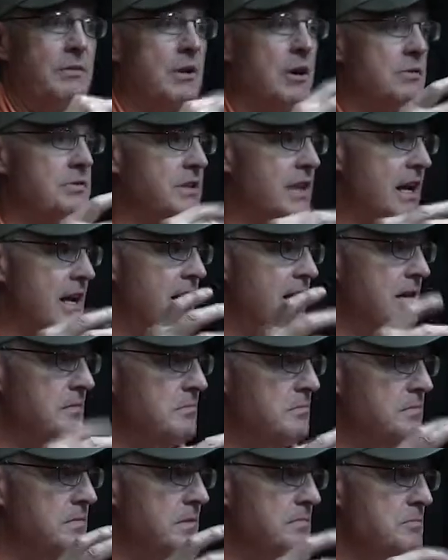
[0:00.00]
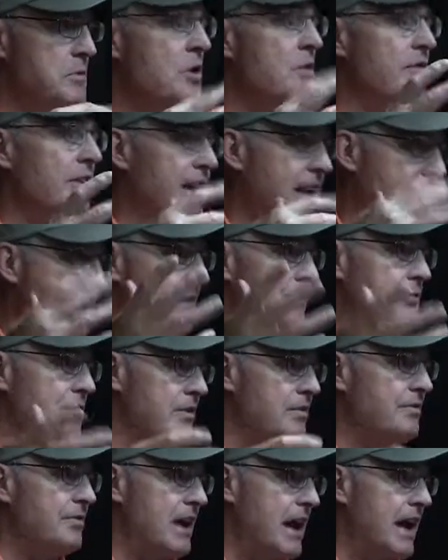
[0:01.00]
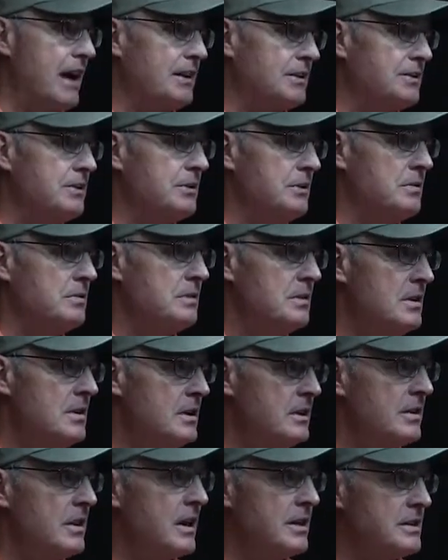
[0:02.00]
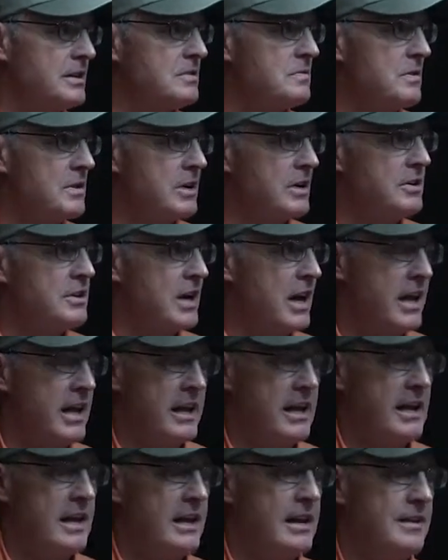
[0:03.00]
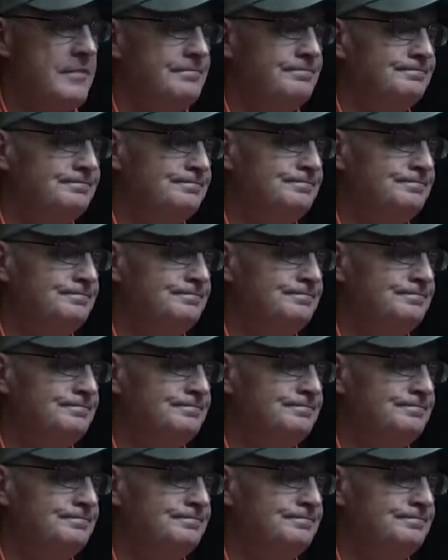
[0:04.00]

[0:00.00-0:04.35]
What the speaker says: rotating, moving after the fact too, not just when you're tying it in.